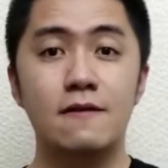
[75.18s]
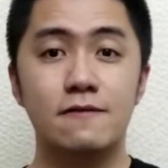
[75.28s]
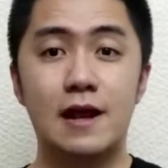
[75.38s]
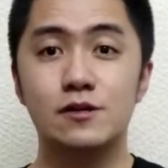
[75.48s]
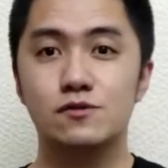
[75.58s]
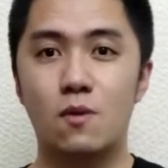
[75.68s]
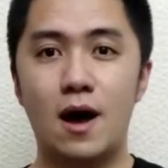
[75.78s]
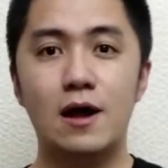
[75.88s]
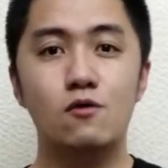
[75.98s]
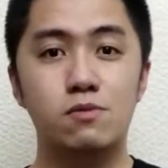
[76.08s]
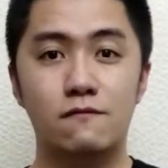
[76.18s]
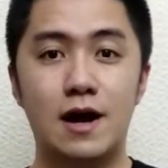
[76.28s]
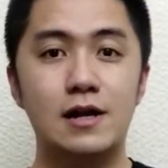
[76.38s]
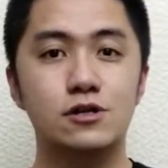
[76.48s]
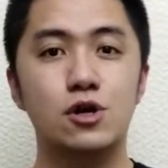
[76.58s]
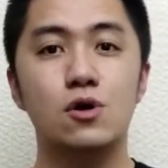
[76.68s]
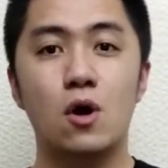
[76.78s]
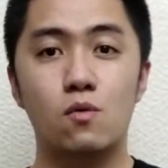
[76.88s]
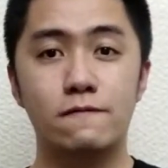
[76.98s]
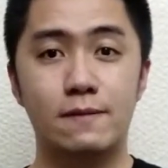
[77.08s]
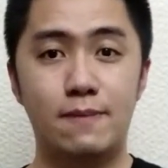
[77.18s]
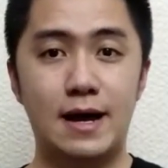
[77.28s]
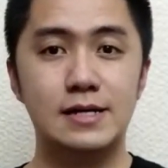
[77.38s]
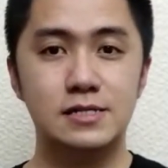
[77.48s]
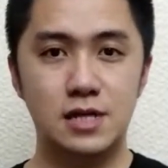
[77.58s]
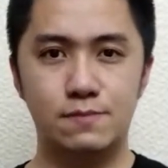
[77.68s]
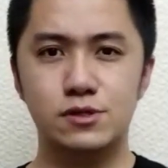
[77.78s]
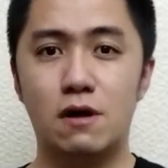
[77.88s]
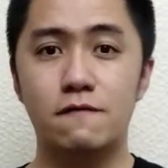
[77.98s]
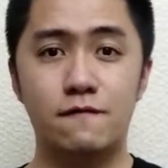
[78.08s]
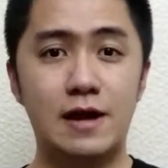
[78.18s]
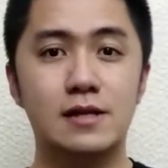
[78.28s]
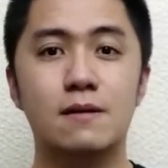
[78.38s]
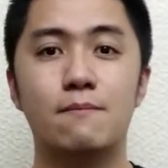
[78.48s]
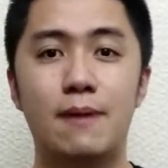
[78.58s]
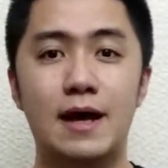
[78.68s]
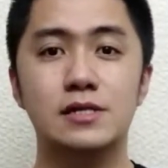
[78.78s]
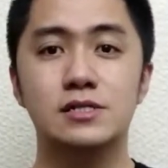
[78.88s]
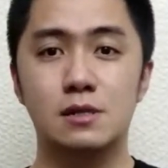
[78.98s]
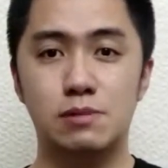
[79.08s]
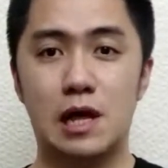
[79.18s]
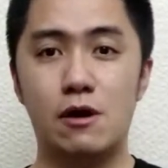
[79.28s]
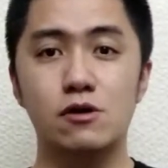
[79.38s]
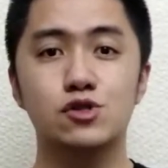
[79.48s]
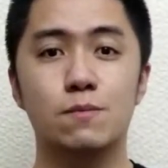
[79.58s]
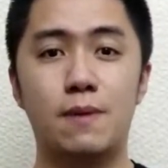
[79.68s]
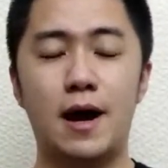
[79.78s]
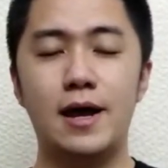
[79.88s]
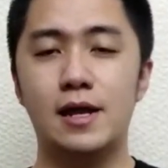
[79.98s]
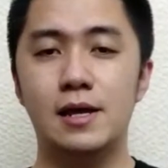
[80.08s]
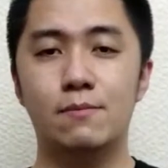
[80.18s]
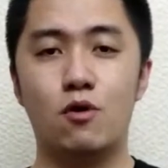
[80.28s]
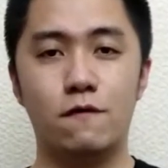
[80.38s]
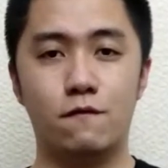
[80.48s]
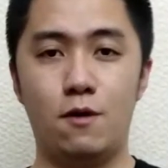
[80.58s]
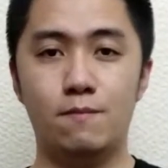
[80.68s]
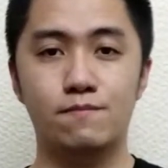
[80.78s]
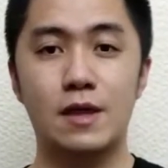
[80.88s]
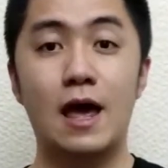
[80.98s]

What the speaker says: That is why we provided you with the best tips on finding the best suppliers to buy and import from.